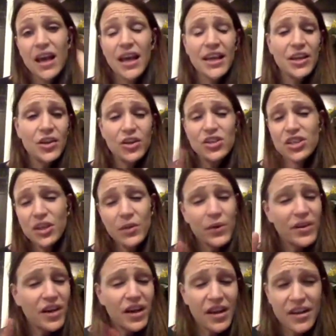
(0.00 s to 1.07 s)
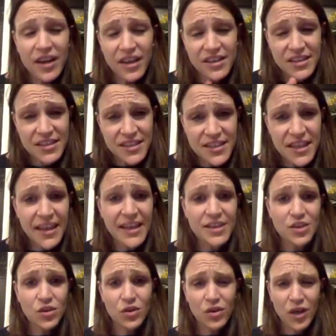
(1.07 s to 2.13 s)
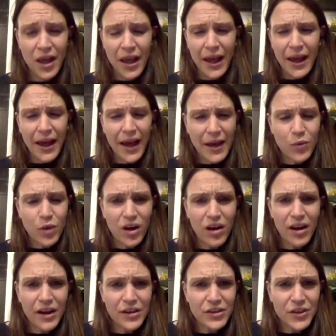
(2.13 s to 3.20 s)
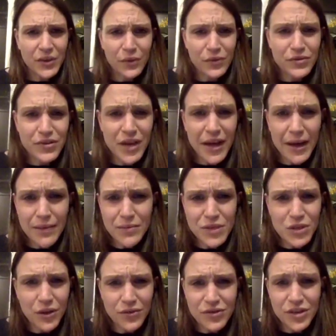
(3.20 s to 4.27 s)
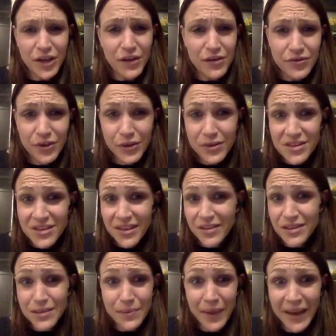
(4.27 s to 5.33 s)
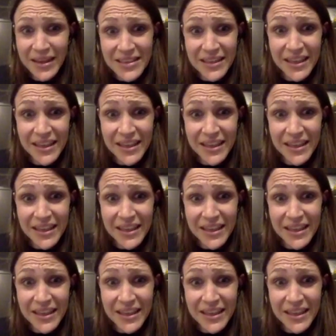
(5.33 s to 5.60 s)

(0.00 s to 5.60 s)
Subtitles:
you can do it with kind of nuts and seeds, or I had one client doing soft tofu, which sounds amazing.